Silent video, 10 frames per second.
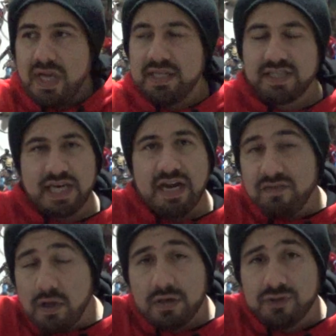It's kind
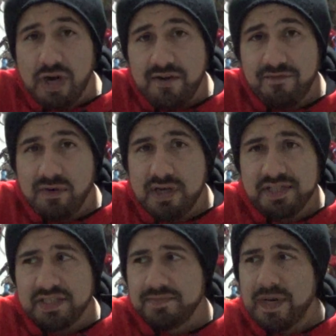of a long drive for
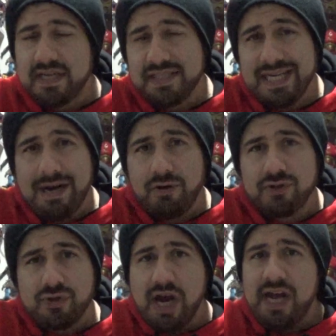us. It's about a
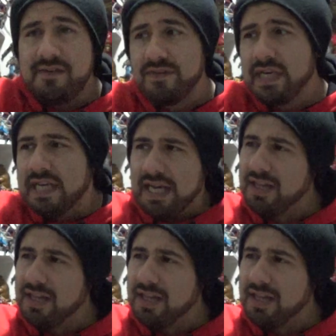10-hour drive.